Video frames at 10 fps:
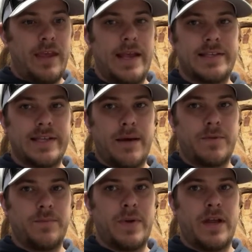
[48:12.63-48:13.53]

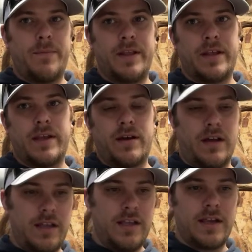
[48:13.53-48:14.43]
Except I mean, like,
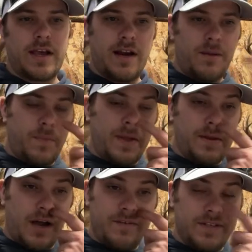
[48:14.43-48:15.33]
it
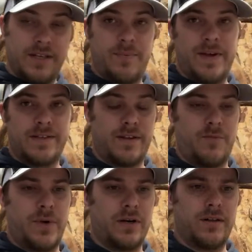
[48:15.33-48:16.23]
obviously depends on your
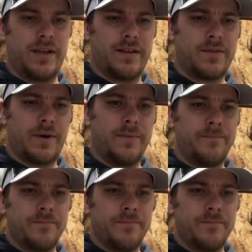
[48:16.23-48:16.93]
barrel length, right?